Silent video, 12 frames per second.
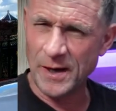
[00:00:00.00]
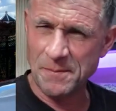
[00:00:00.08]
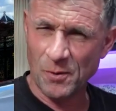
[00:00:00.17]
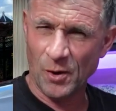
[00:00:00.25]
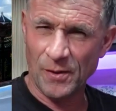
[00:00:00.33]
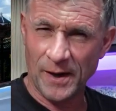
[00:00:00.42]
name
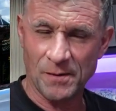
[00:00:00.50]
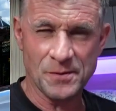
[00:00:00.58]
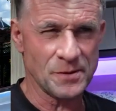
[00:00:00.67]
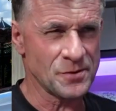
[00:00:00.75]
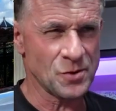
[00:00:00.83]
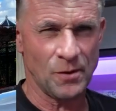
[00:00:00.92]
right there.
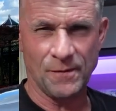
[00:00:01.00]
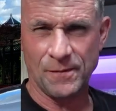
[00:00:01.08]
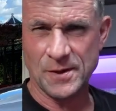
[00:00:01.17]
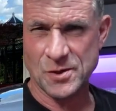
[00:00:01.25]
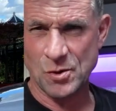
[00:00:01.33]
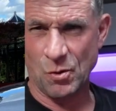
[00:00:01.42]

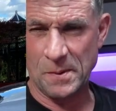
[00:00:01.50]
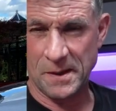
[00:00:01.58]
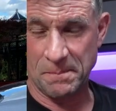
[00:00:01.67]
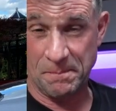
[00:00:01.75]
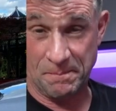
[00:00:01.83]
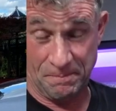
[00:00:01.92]
It's all
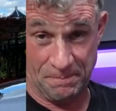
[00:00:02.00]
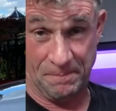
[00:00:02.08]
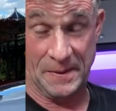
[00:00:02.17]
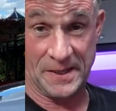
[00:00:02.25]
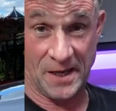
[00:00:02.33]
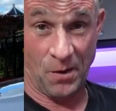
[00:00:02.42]

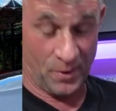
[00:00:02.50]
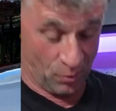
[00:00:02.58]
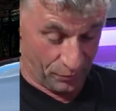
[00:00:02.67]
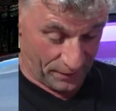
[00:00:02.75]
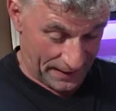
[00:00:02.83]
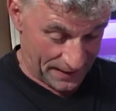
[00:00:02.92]
been going
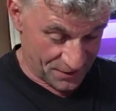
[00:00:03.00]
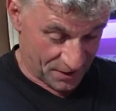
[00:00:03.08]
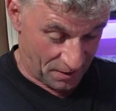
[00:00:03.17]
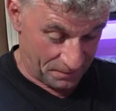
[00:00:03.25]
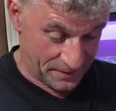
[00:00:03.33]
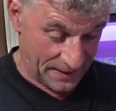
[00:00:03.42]
on the last
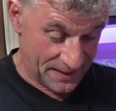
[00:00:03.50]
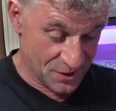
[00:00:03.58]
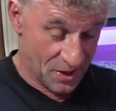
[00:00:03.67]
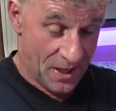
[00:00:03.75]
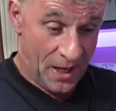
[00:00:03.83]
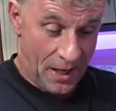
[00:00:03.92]
couple of
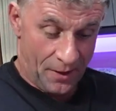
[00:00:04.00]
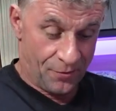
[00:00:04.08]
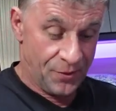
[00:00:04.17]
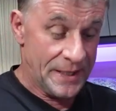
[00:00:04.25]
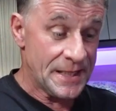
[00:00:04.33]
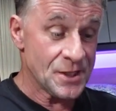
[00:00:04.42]
days.
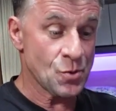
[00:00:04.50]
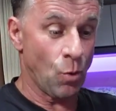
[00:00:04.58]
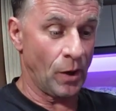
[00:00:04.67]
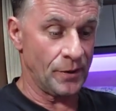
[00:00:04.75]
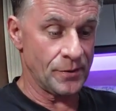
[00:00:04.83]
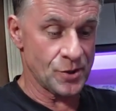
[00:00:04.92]
These
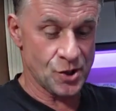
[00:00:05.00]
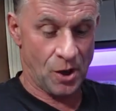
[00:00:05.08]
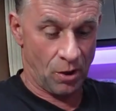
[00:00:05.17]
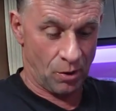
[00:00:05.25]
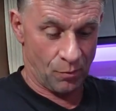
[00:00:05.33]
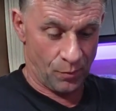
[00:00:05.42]
ones
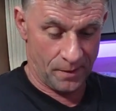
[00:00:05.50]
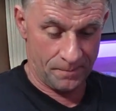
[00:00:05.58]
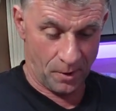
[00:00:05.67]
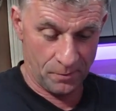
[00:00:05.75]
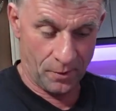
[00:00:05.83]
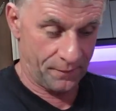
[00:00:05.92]
are, I'm
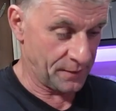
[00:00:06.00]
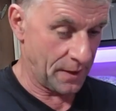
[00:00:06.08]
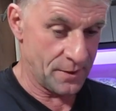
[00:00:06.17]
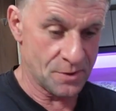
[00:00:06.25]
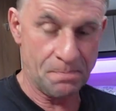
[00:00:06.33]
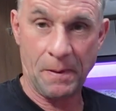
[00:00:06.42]
going to have to get
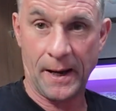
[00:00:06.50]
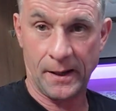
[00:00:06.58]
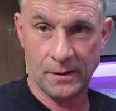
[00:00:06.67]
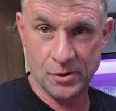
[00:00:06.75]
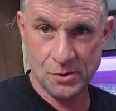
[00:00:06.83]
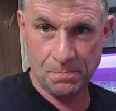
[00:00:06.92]
this
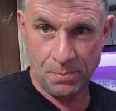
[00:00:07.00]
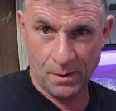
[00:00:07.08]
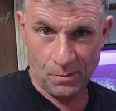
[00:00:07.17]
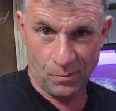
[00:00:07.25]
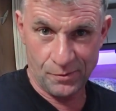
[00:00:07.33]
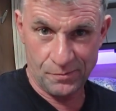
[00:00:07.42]
bag. Just
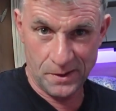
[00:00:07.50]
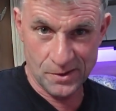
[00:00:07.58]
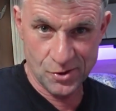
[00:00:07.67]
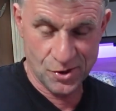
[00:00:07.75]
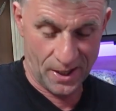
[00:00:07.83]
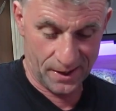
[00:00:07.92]
bear with me a
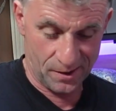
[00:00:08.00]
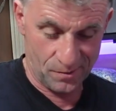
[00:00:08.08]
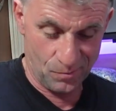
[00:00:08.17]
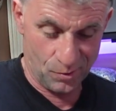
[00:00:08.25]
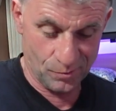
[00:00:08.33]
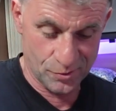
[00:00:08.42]

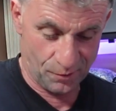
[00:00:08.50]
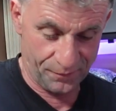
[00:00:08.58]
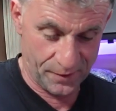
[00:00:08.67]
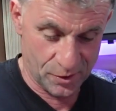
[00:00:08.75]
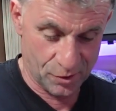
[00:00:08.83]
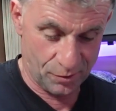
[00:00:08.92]
second while
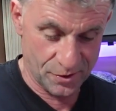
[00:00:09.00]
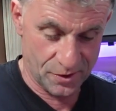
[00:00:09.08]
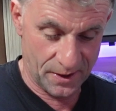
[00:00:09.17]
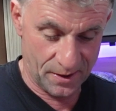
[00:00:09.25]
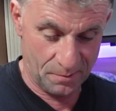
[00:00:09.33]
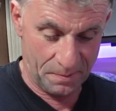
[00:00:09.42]
Joffy tries to
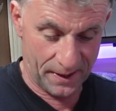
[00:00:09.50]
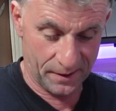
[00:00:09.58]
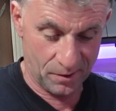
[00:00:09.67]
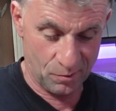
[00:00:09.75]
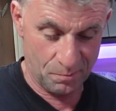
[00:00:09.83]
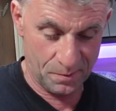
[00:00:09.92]
get the
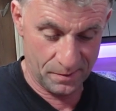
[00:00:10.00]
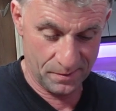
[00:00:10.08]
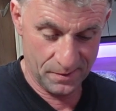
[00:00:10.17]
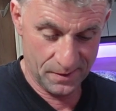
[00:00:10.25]
bag open